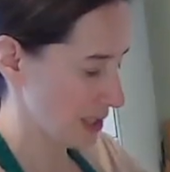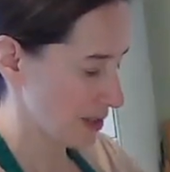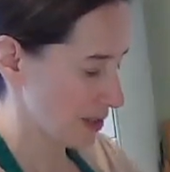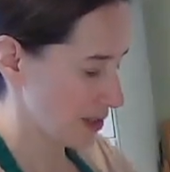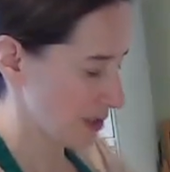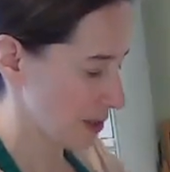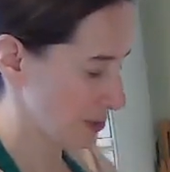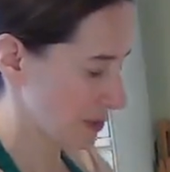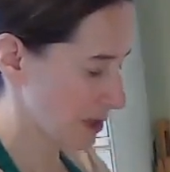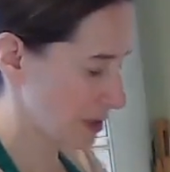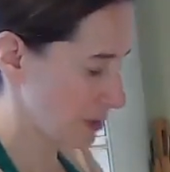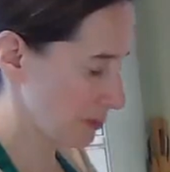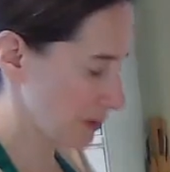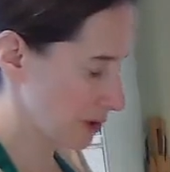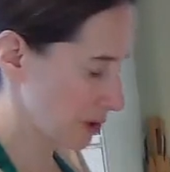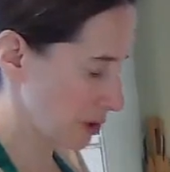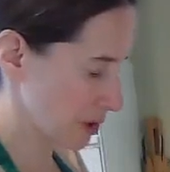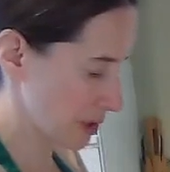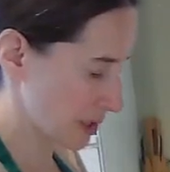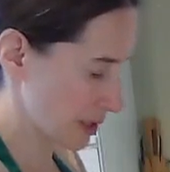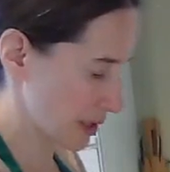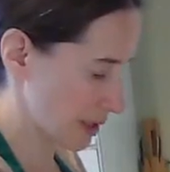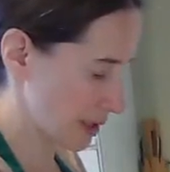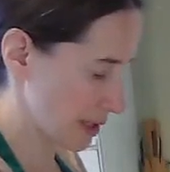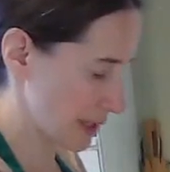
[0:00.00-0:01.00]
Some of them
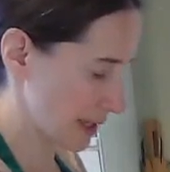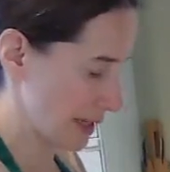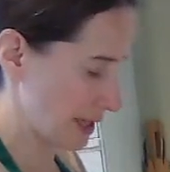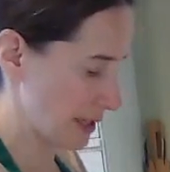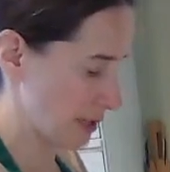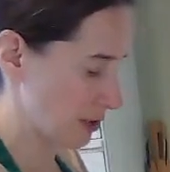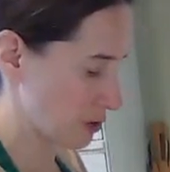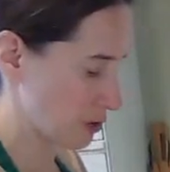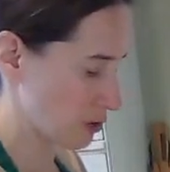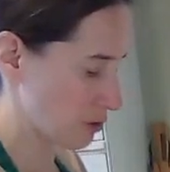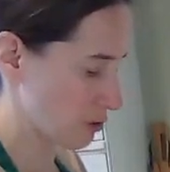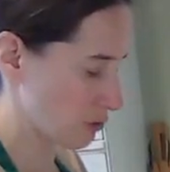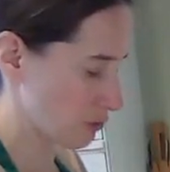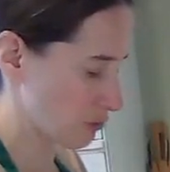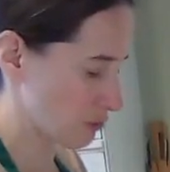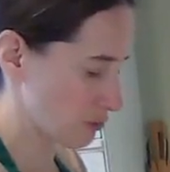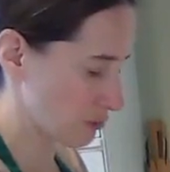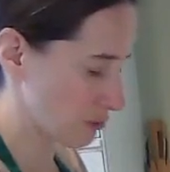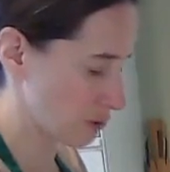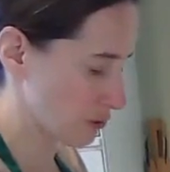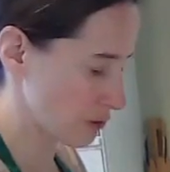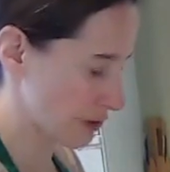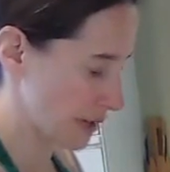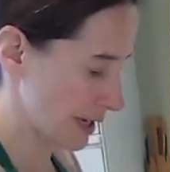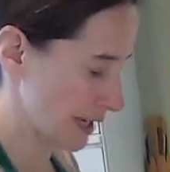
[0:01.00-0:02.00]
looked
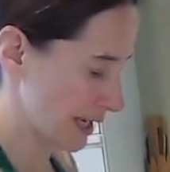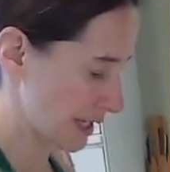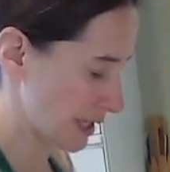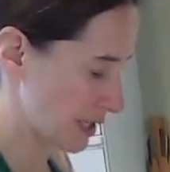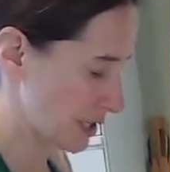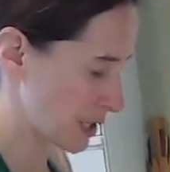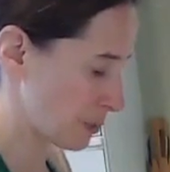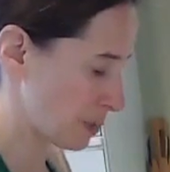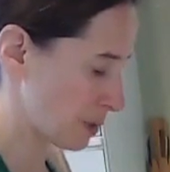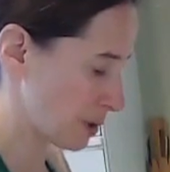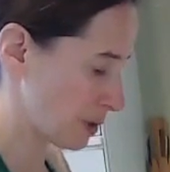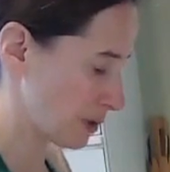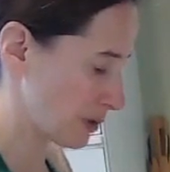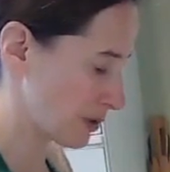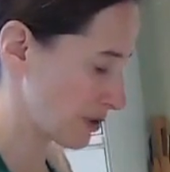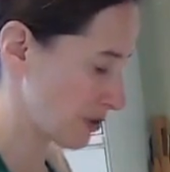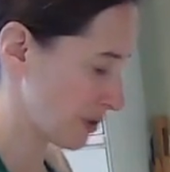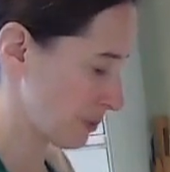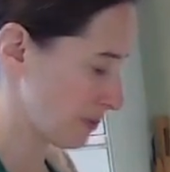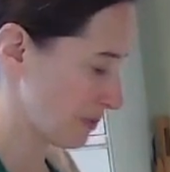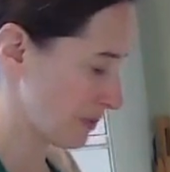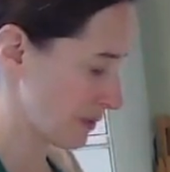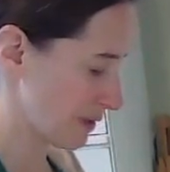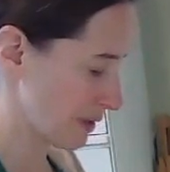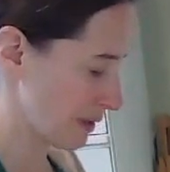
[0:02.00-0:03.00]
incredible.
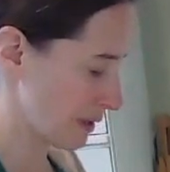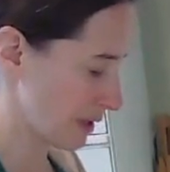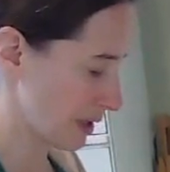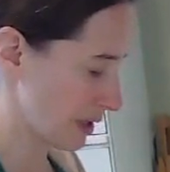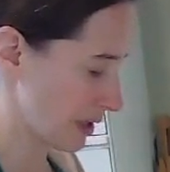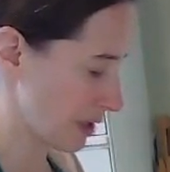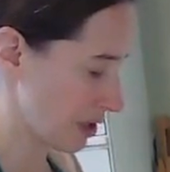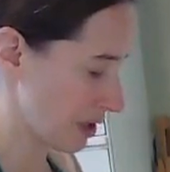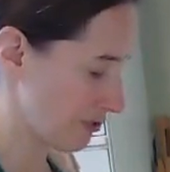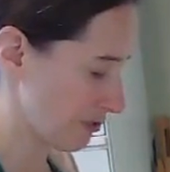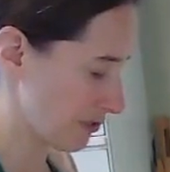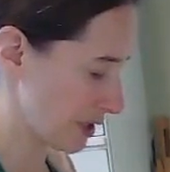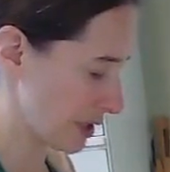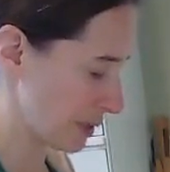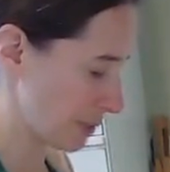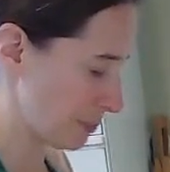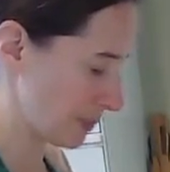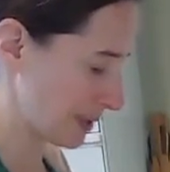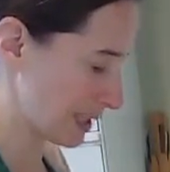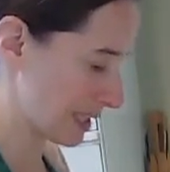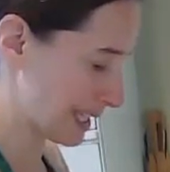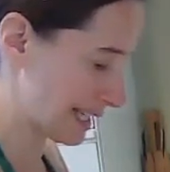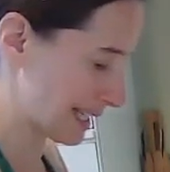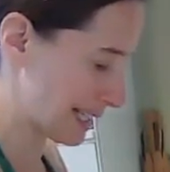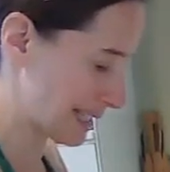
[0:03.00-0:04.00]
Some lovely
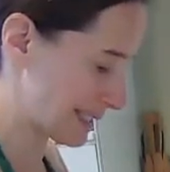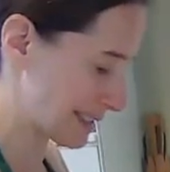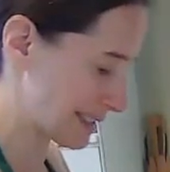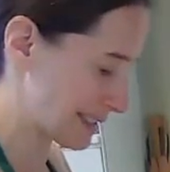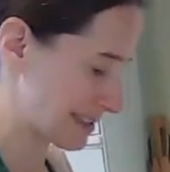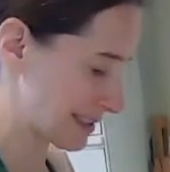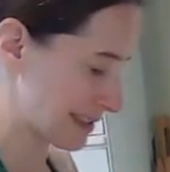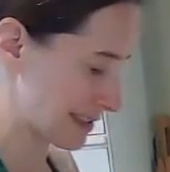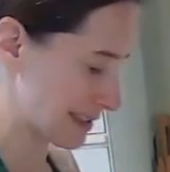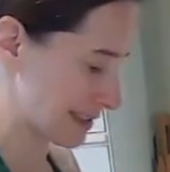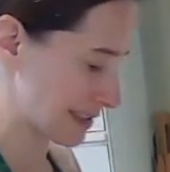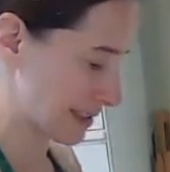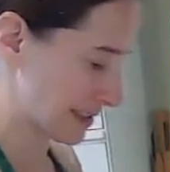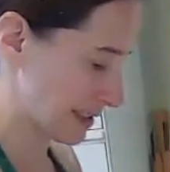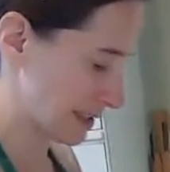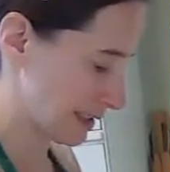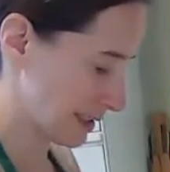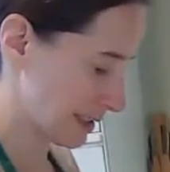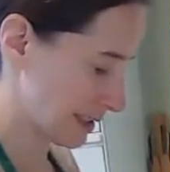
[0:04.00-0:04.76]
plants.